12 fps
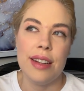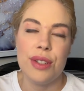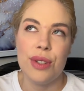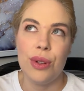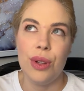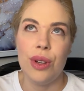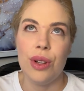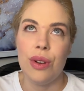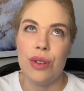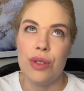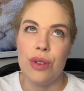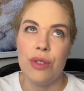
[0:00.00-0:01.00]
So you can
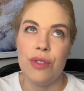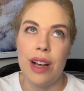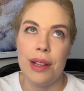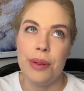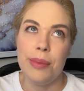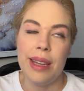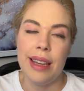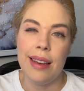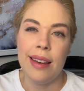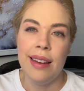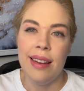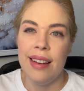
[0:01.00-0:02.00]
also follow
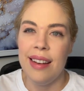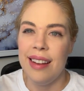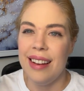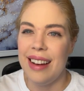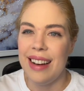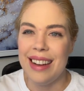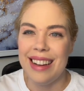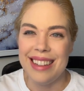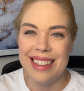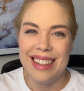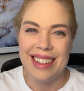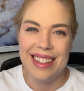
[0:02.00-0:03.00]
me
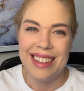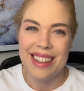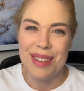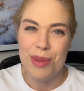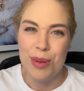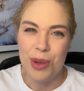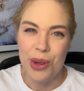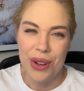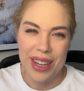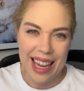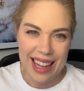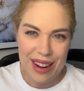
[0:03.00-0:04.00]
on the Mobile
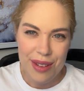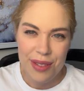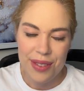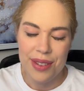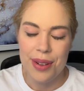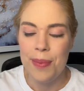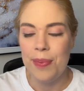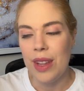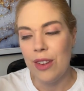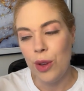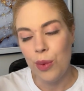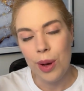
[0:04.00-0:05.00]
Creative
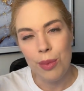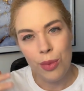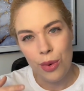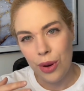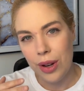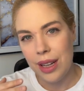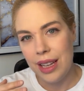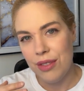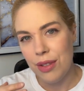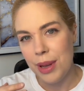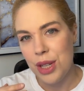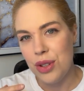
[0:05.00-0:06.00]
if you want more
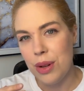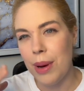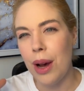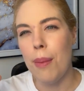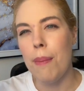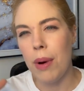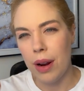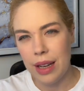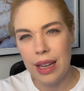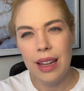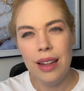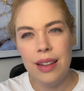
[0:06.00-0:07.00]
information about
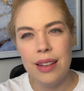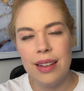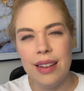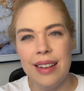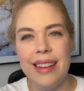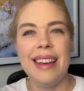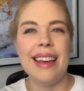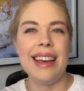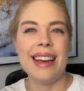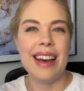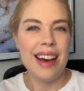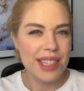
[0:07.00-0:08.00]
marketing
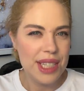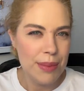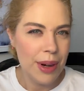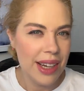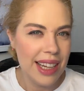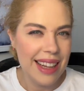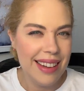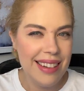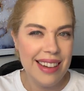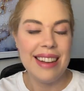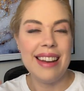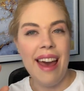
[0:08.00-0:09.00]
and content marketing
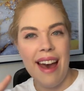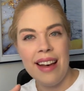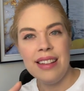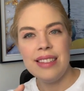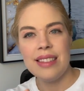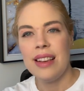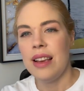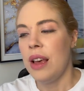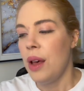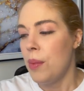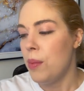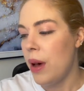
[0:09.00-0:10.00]
and ads.
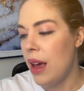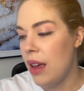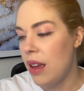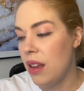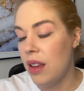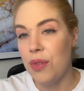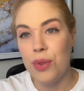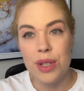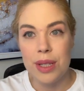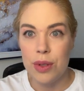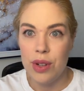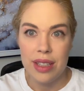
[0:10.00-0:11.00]
But if we're
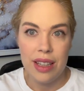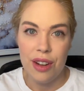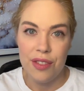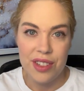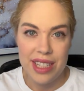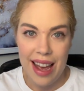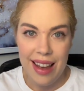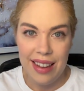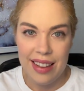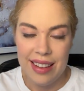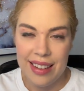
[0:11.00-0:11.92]
strictly here for tech,